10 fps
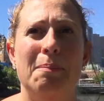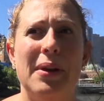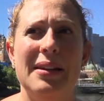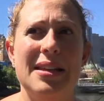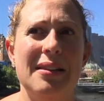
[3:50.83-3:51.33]

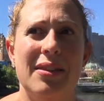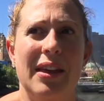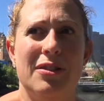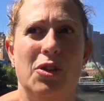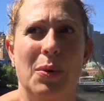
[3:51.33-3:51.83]
But I didn't
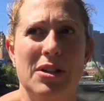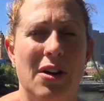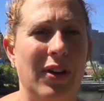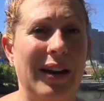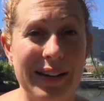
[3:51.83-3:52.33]
think too much
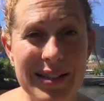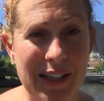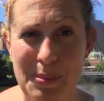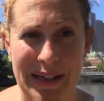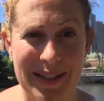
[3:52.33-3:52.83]
of it. I'd
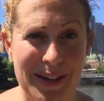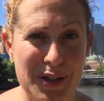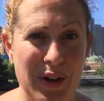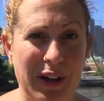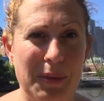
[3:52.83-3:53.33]
seen bats in
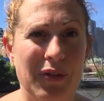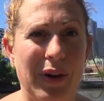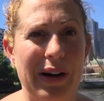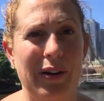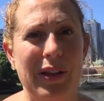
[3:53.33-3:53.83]
Australia
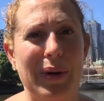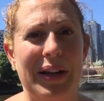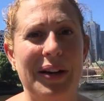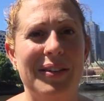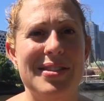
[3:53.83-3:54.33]
before I knew they were
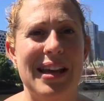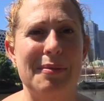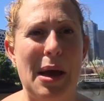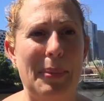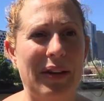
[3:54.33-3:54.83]
here. It was
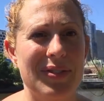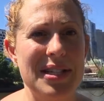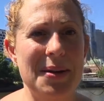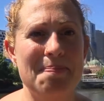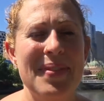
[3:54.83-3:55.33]
not that big of a
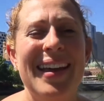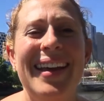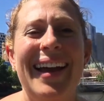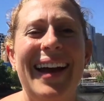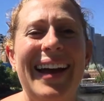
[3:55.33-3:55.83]
deal.
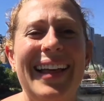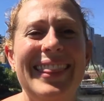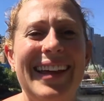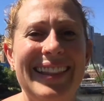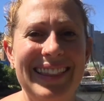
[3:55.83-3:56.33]

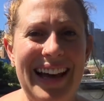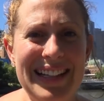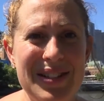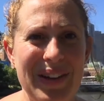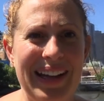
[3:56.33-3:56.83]
And then
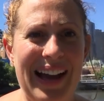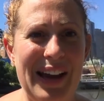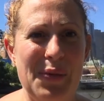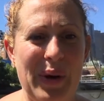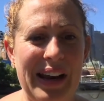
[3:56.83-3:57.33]
last week
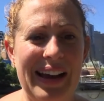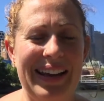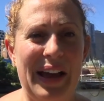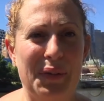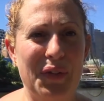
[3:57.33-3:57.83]
I went
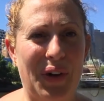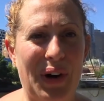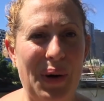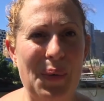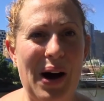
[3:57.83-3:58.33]
again
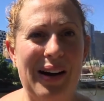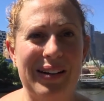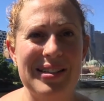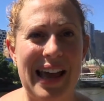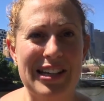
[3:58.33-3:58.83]
for a
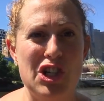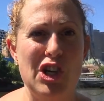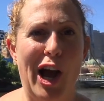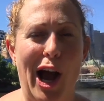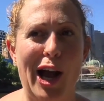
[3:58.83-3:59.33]
walk /
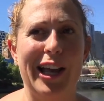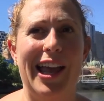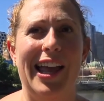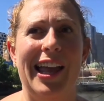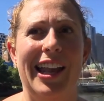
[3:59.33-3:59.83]
jog
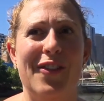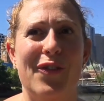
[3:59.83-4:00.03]
and